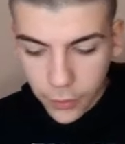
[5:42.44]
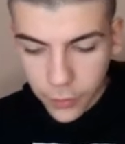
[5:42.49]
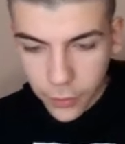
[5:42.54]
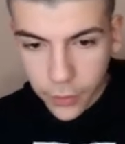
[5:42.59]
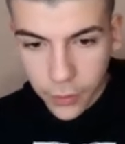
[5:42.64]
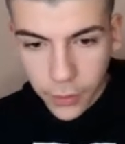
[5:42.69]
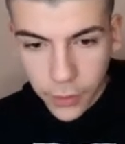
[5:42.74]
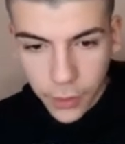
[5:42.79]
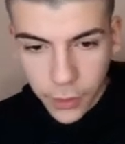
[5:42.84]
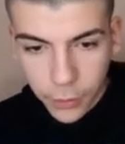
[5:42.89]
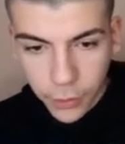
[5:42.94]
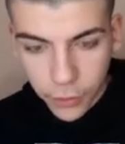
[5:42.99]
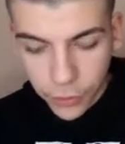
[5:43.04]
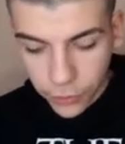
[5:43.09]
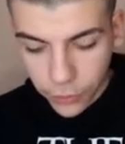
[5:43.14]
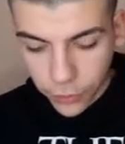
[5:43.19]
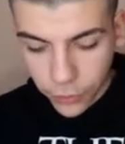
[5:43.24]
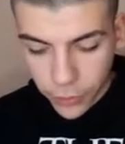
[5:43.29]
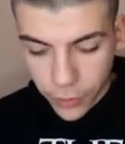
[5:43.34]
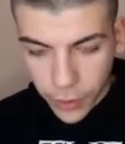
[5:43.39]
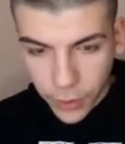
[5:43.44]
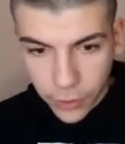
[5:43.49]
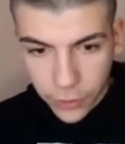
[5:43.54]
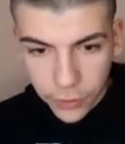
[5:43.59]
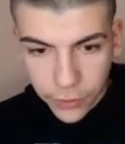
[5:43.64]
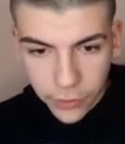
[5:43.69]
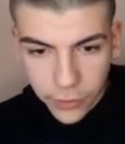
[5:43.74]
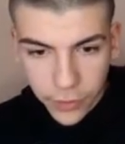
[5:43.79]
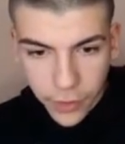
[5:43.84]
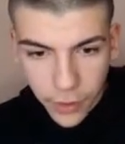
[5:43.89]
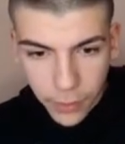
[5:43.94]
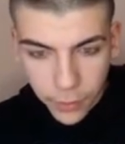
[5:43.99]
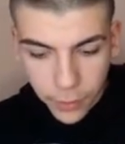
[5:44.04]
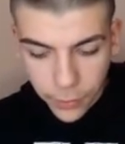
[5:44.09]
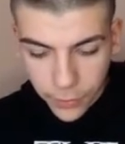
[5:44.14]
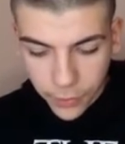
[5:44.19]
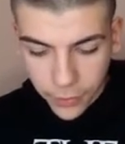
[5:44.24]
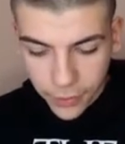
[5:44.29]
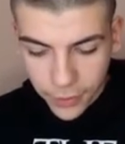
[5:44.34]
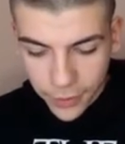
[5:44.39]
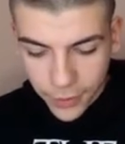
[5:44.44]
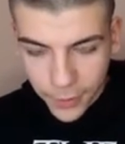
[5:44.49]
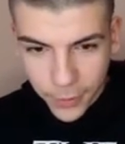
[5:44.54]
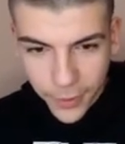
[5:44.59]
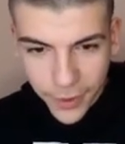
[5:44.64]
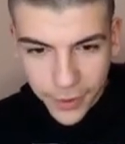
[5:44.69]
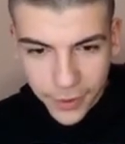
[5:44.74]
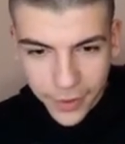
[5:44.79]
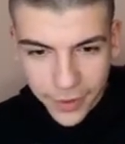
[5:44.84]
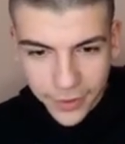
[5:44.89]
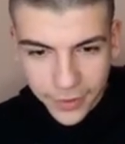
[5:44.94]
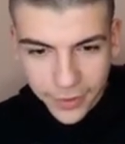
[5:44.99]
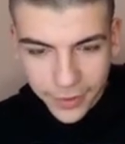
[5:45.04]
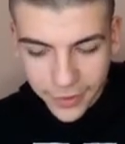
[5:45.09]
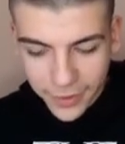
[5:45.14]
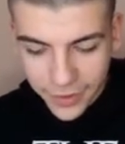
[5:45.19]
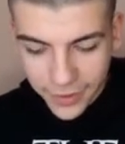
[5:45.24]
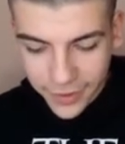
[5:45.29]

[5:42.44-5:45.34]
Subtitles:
Let me just do that. Sub. Oh, where it is?